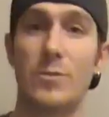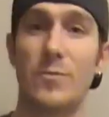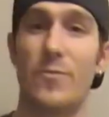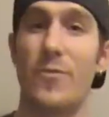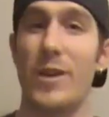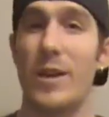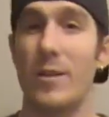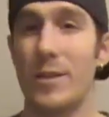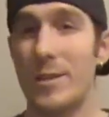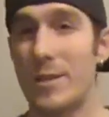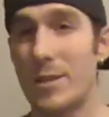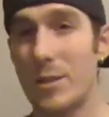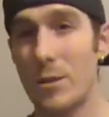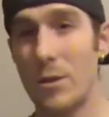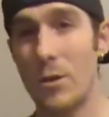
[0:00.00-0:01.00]
fairly
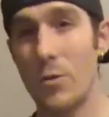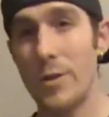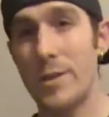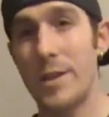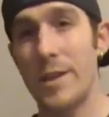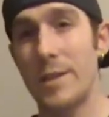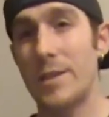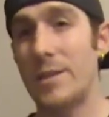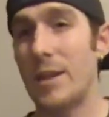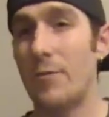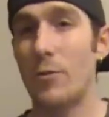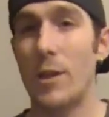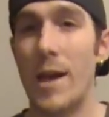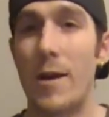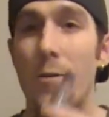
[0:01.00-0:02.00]
slow. It takes
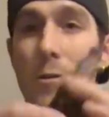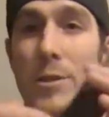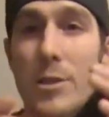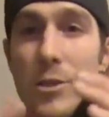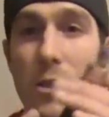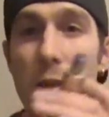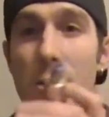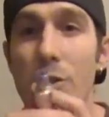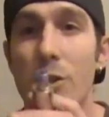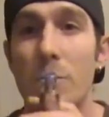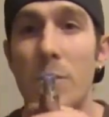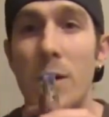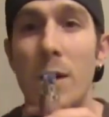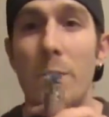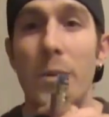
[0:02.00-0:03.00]
several hours to charge
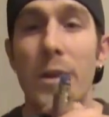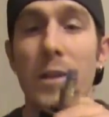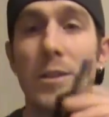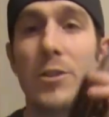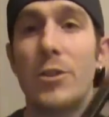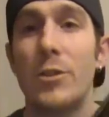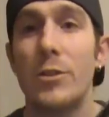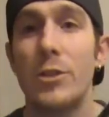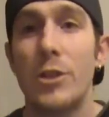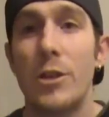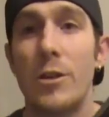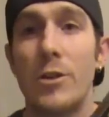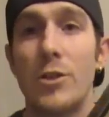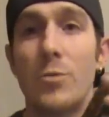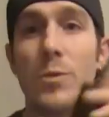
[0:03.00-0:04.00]
them up. An external
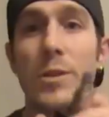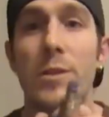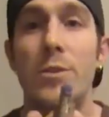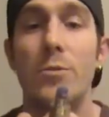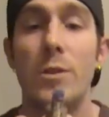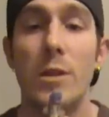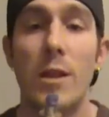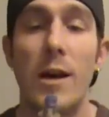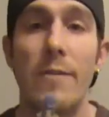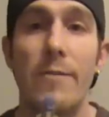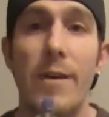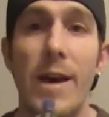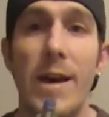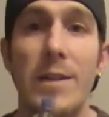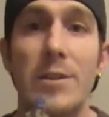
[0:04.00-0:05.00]
charger would do it a lot
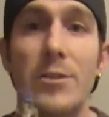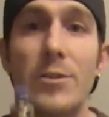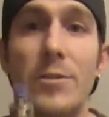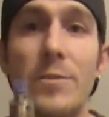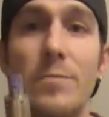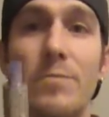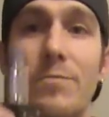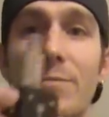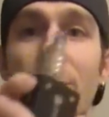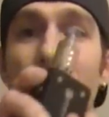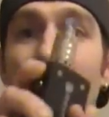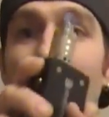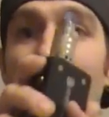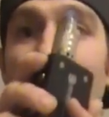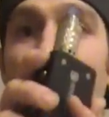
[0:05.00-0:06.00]
faster. You
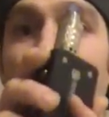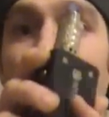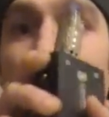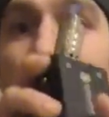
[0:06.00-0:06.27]
can always